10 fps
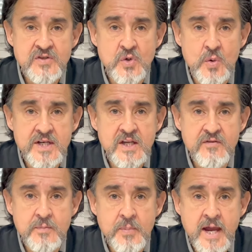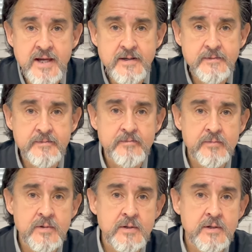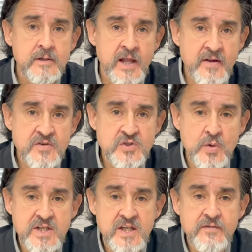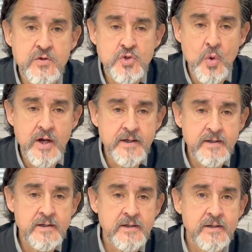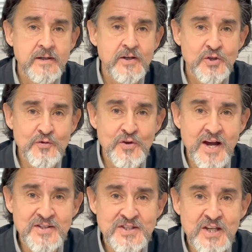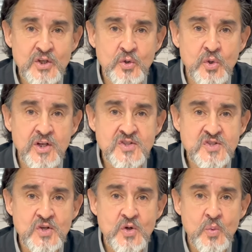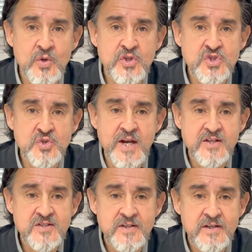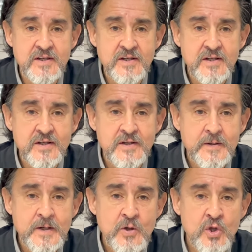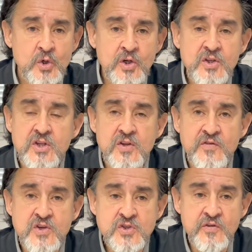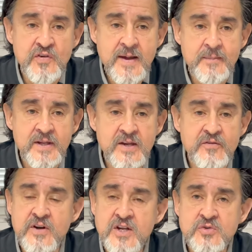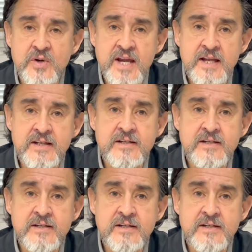Life is going to give you pain. Life is going to give you joy. You've got to take the crookeds with the straights. The crooked that the Fisher family and friends were